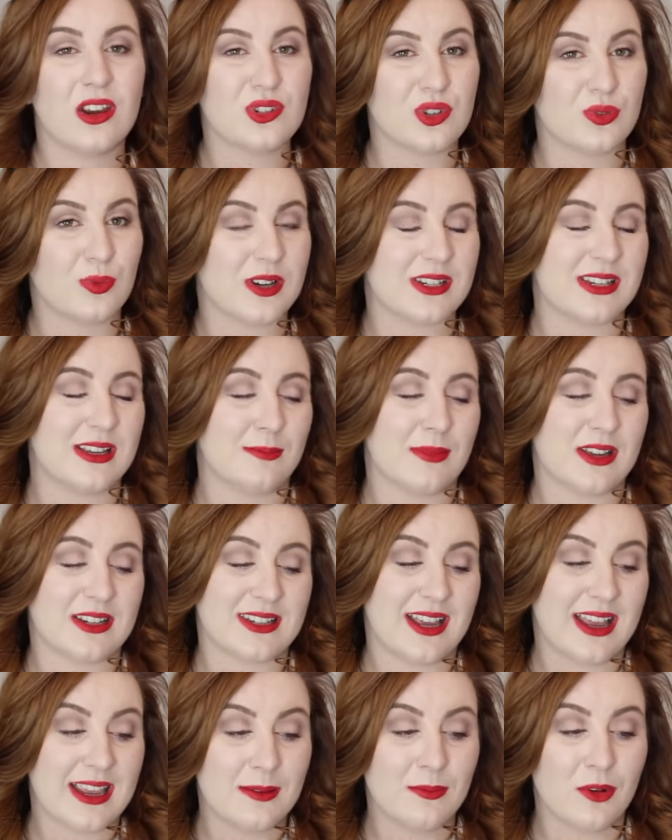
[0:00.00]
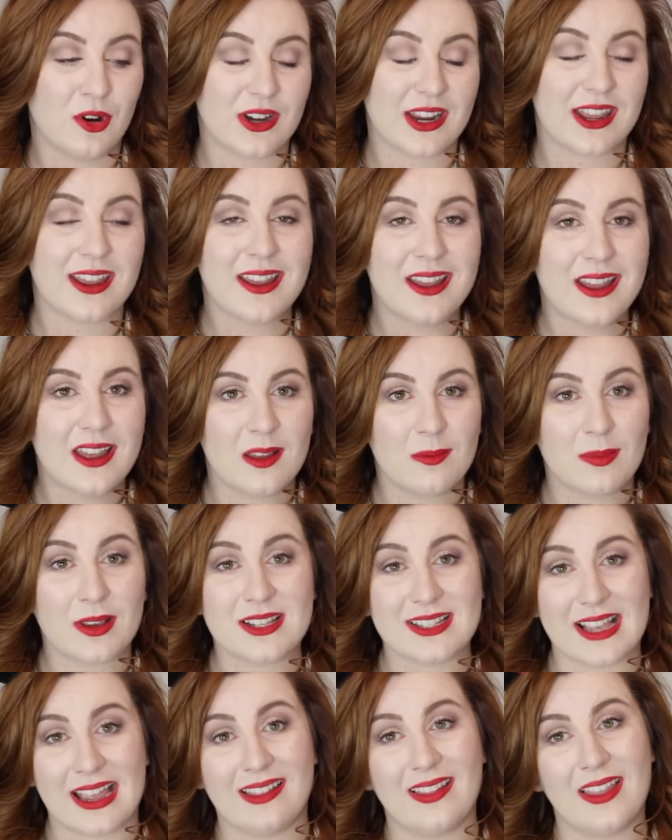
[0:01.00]
I don't want to take my time on it
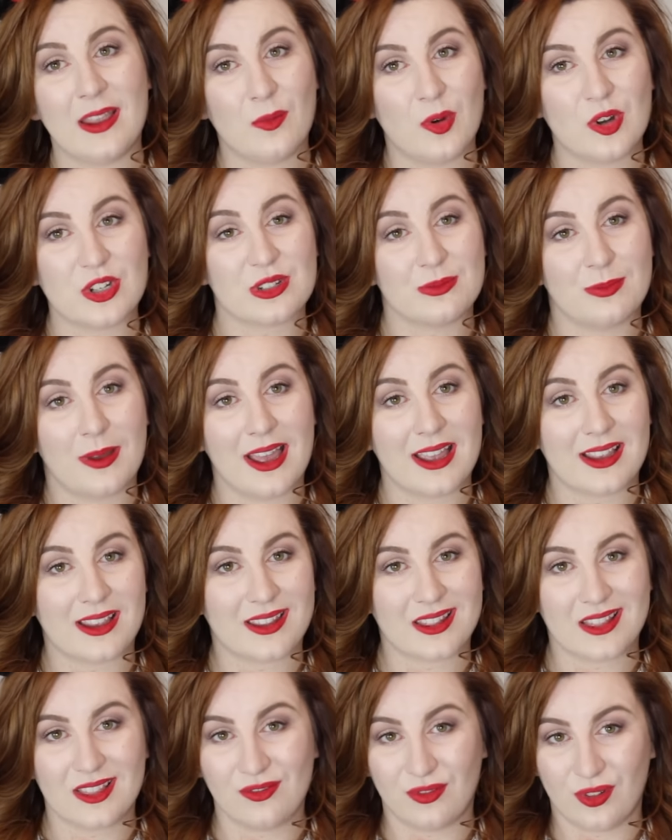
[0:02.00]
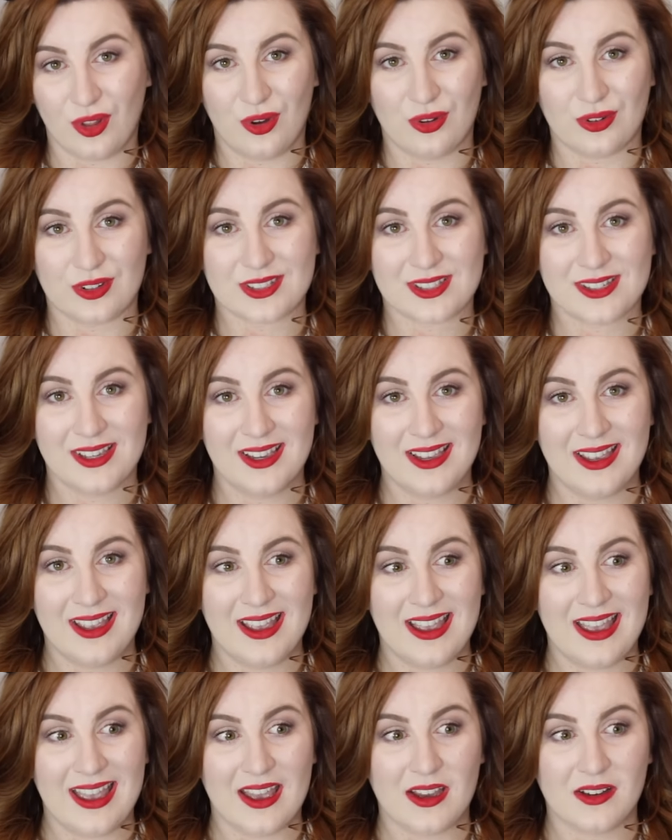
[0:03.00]
because I like watching back the vlogs
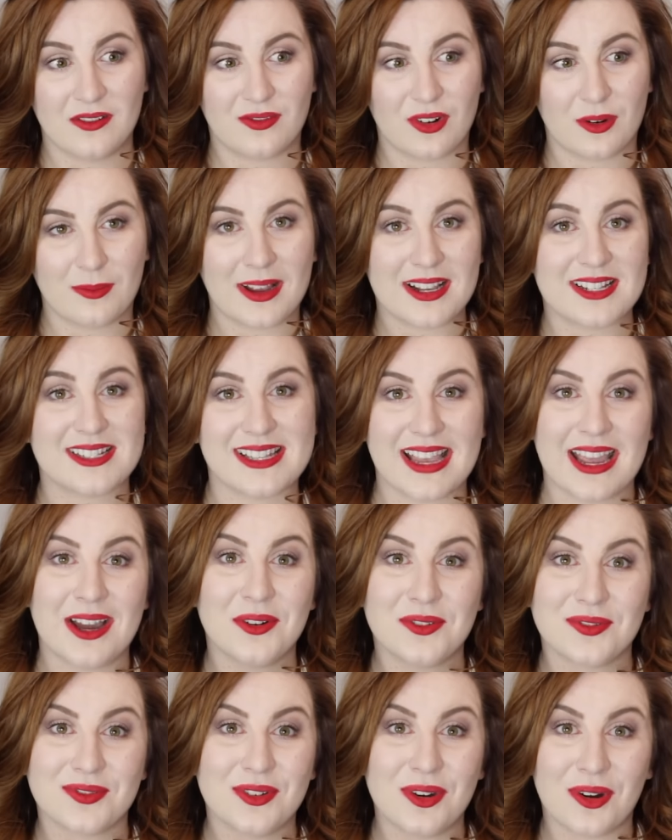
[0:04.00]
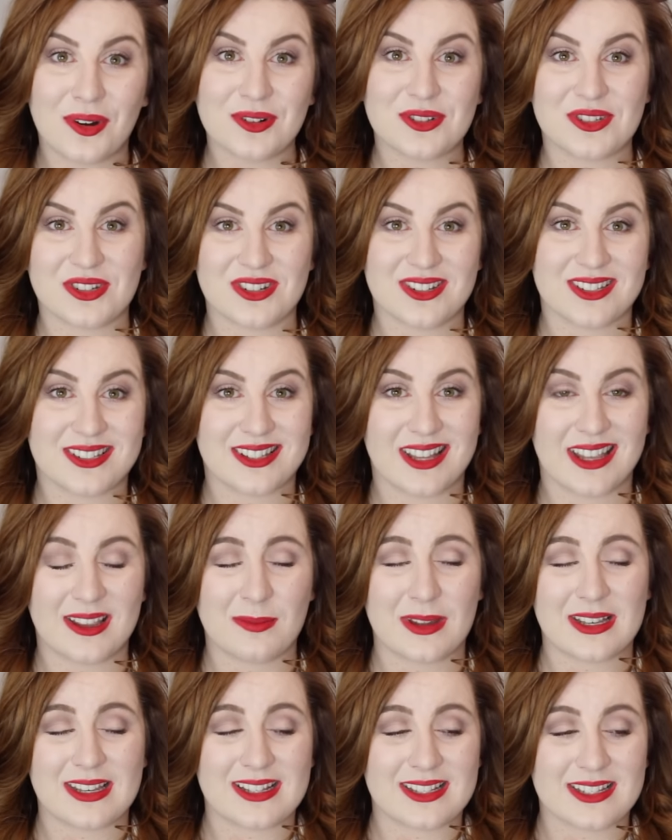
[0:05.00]
for myself, not just
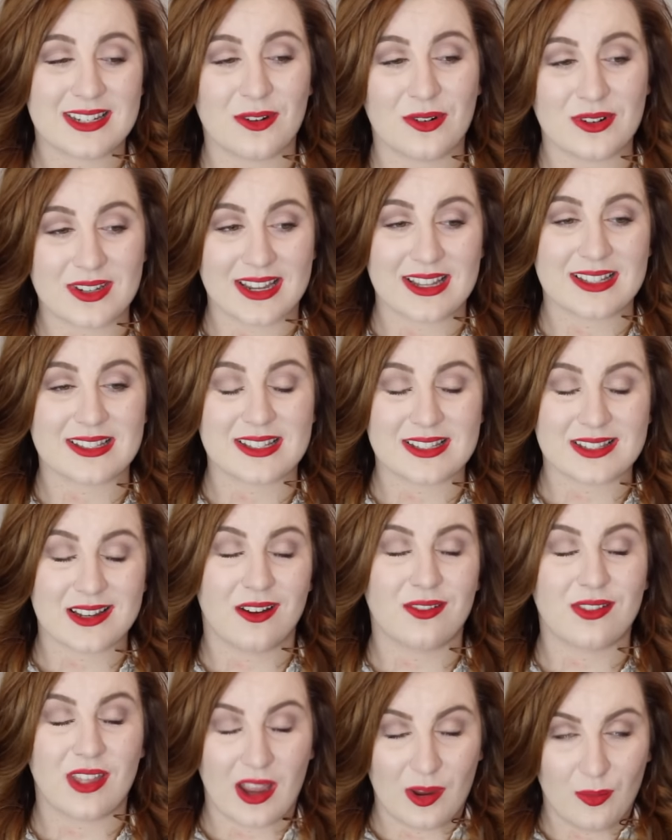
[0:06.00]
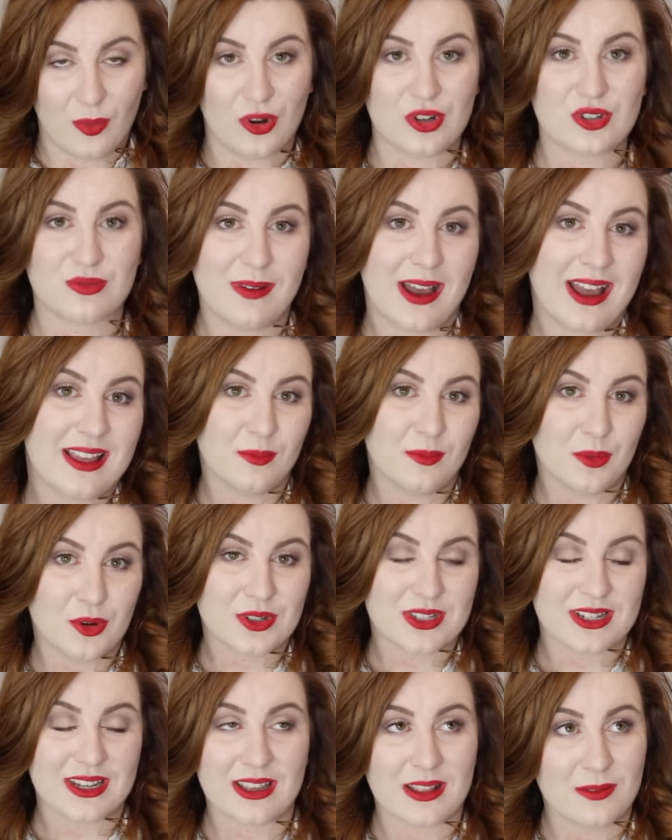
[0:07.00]
like my Disney content's the stuff that I watch the
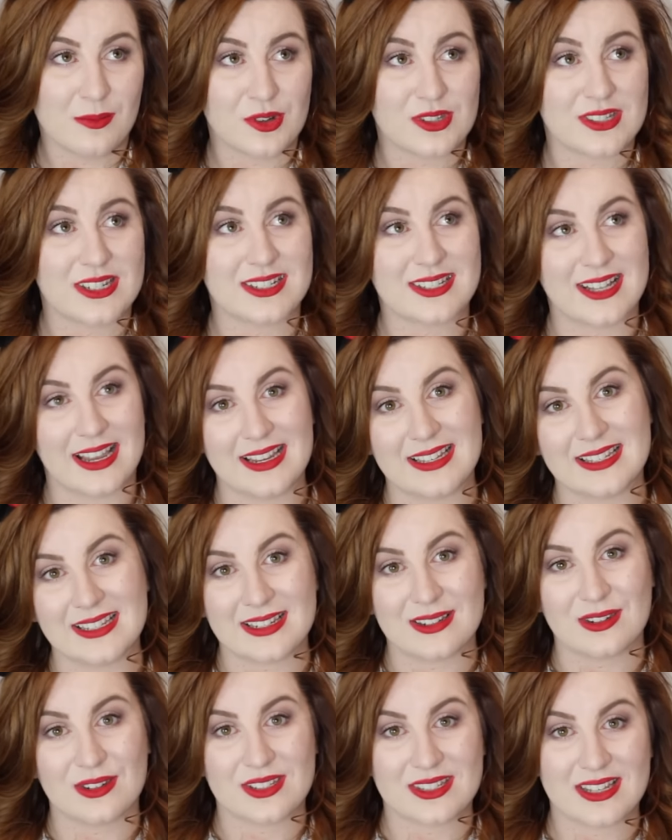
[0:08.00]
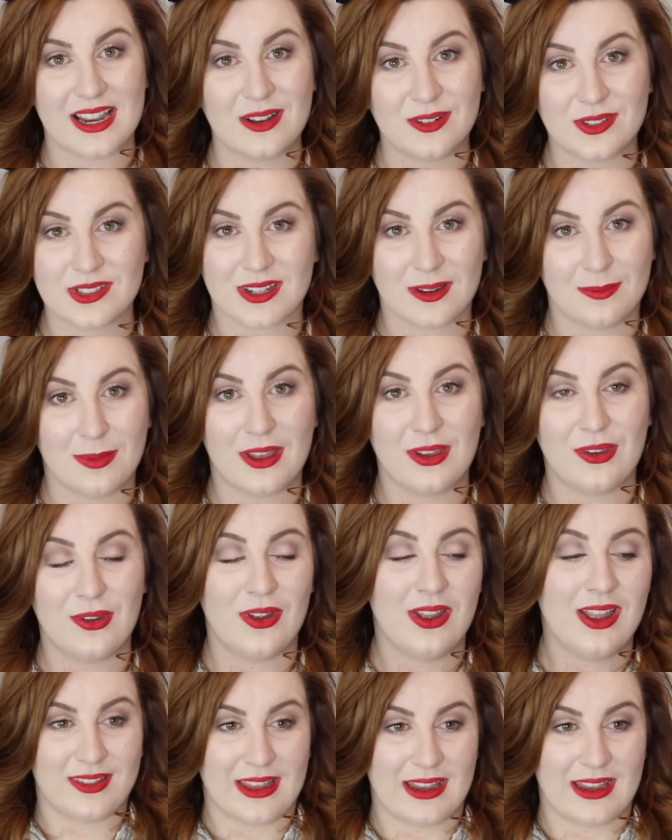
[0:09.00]
most and get the most excited and nostalgic about.